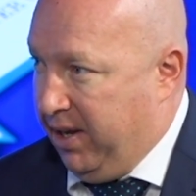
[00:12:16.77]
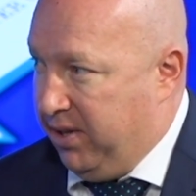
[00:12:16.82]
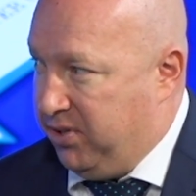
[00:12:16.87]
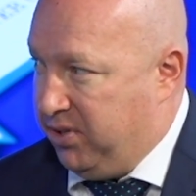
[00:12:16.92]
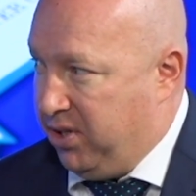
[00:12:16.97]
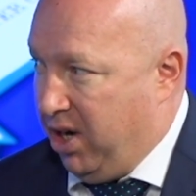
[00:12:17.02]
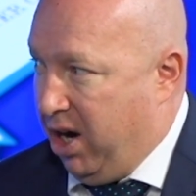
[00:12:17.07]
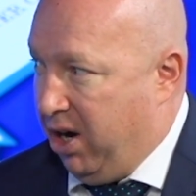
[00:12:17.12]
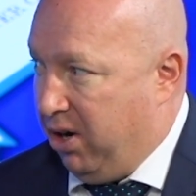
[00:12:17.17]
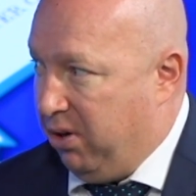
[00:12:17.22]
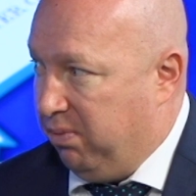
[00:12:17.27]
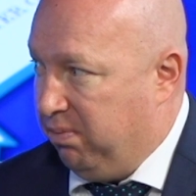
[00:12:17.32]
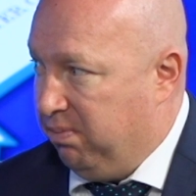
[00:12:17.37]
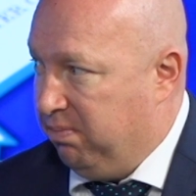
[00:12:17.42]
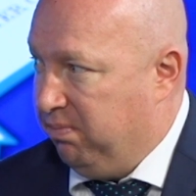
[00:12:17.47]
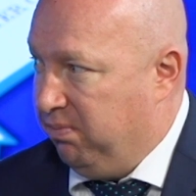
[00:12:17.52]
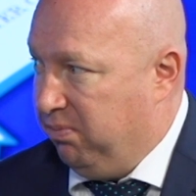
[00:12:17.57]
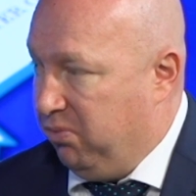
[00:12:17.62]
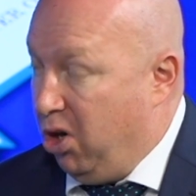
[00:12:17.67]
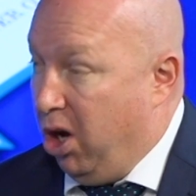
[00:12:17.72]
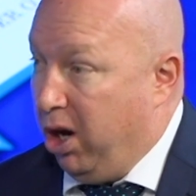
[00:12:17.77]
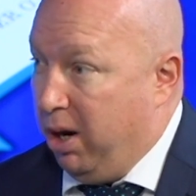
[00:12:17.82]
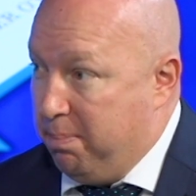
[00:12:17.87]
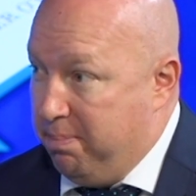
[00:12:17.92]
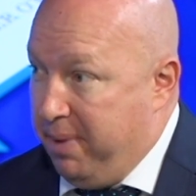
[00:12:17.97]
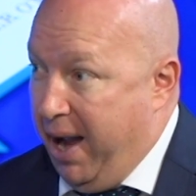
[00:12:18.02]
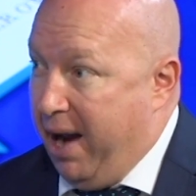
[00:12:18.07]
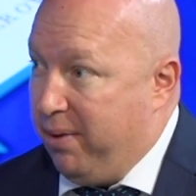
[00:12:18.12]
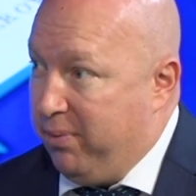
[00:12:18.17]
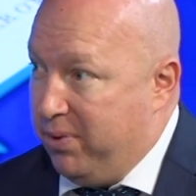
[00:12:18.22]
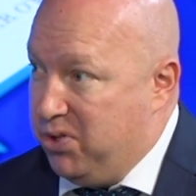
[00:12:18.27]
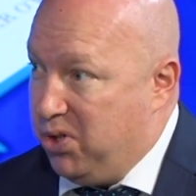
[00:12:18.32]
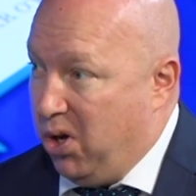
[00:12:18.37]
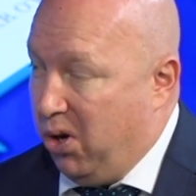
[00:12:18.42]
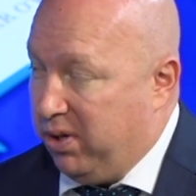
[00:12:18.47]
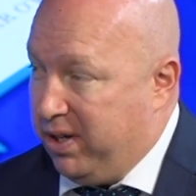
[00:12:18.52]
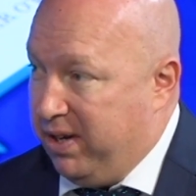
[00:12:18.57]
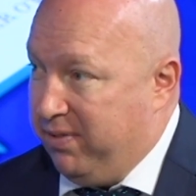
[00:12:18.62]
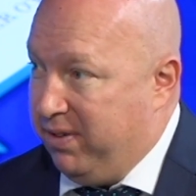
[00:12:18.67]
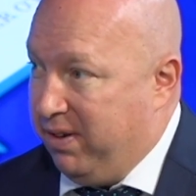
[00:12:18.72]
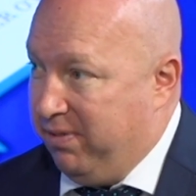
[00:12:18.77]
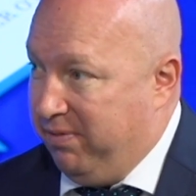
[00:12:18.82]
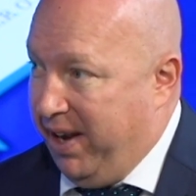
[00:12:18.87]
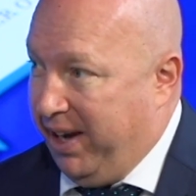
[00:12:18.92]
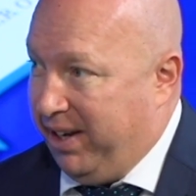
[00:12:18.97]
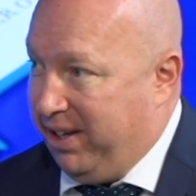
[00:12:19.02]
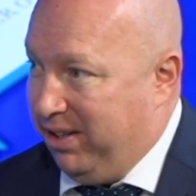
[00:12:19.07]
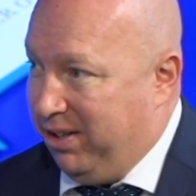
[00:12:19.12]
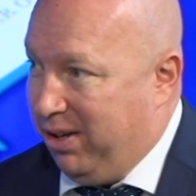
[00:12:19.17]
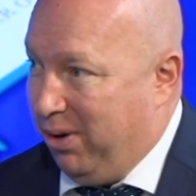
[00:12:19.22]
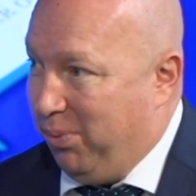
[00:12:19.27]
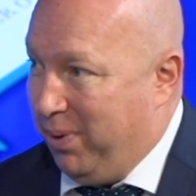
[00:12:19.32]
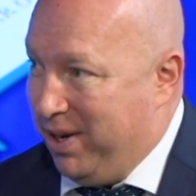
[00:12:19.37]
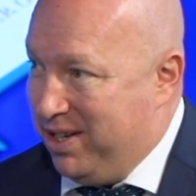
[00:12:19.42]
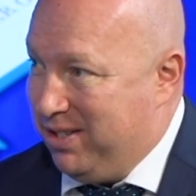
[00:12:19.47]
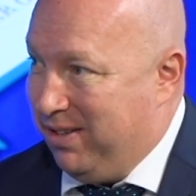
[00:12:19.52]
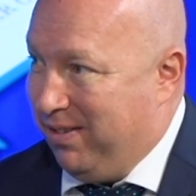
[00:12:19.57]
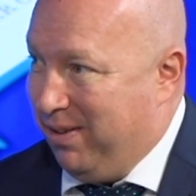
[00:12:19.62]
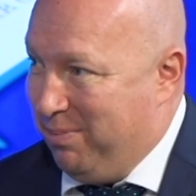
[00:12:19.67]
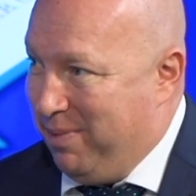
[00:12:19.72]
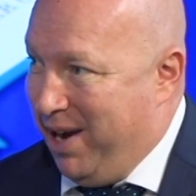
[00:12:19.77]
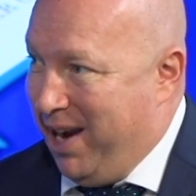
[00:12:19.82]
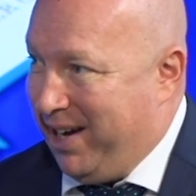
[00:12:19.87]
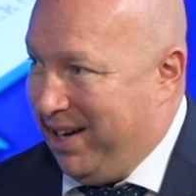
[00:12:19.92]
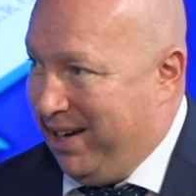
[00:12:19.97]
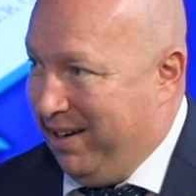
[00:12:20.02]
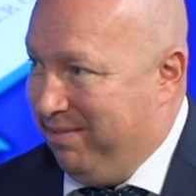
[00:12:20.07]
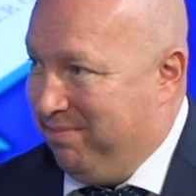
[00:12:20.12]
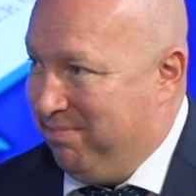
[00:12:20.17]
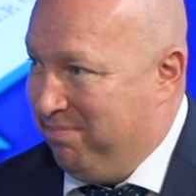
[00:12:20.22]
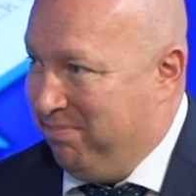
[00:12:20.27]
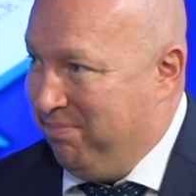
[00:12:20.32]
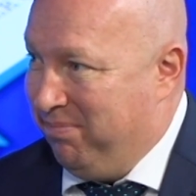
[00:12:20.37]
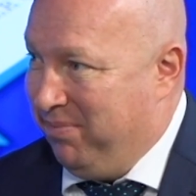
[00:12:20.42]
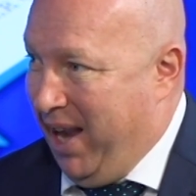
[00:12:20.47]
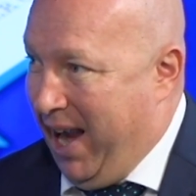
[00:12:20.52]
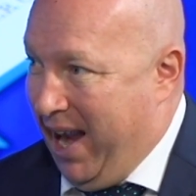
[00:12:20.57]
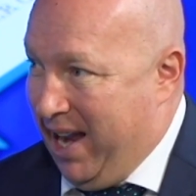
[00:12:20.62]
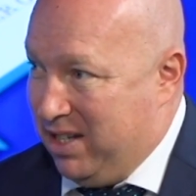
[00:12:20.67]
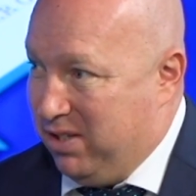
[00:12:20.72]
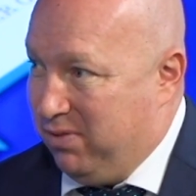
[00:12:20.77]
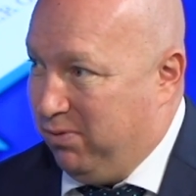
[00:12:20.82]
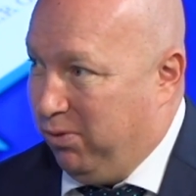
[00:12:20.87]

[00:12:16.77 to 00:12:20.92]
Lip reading: So not a bad result given the fact that the rest of the market has